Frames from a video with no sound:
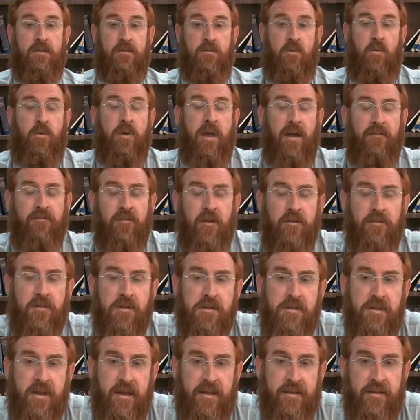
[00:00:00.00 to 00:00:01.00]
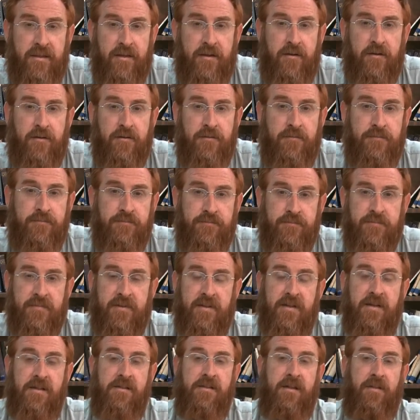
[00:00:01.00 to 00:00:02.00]
What we have to understand here
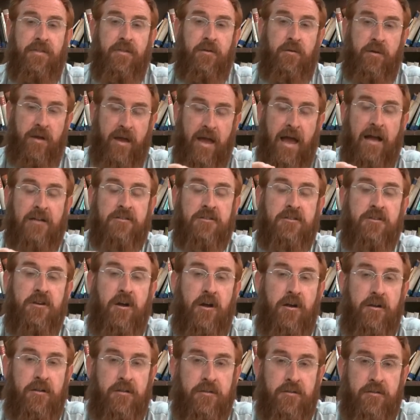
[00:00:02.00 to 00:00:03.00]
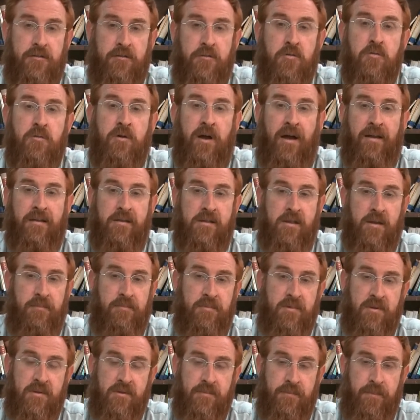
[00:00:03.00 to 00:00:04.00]
is that there actually are two
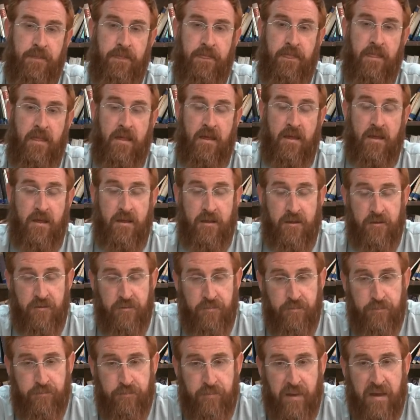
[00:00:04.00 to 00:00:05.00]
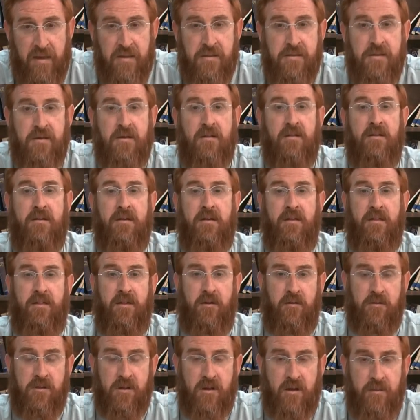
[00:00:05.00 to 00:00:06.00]
concepts. Basically,
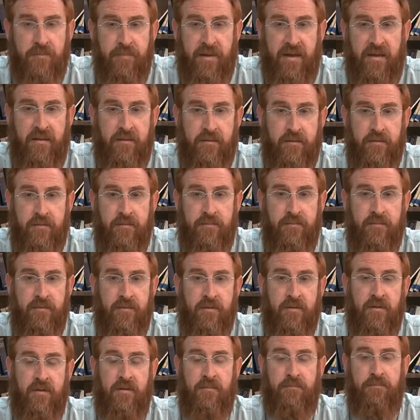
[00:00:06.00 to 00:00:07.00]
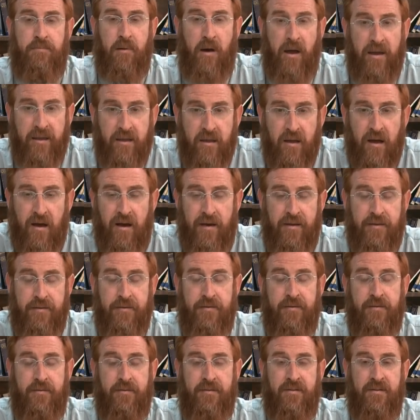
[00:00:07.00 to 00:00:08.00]
there is a command by God
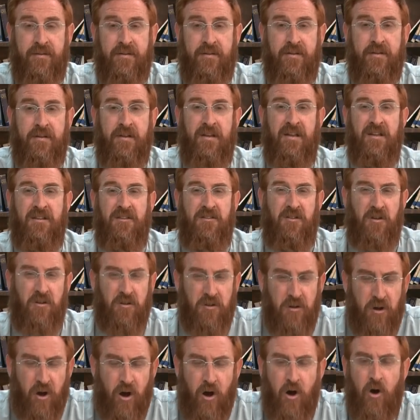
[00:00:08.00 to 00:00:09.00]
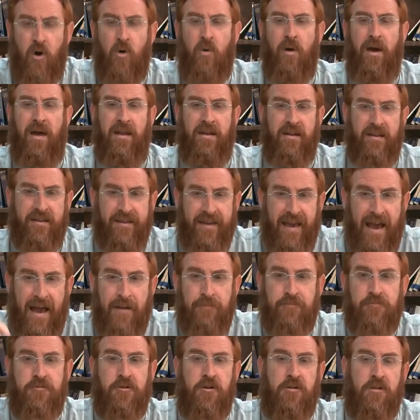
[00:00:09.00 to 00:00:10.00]
to go and
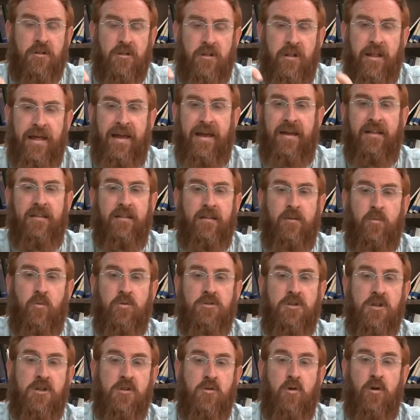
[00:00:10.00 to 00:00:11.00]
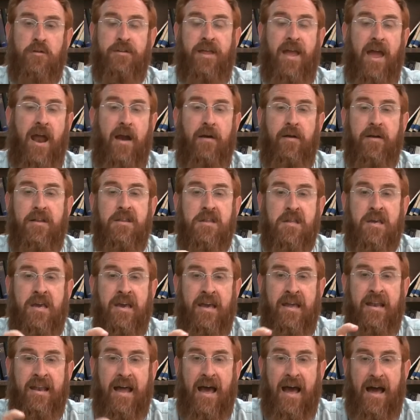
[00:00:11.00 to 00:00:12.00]
capture the land which is called Eretz
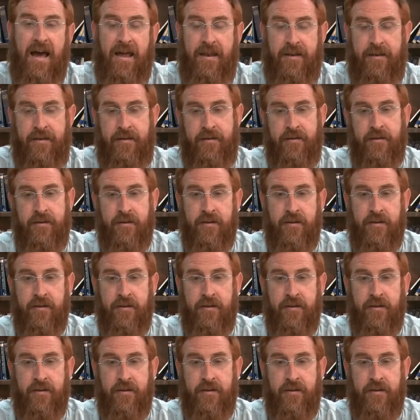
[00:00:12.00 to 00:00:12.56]
Canaan,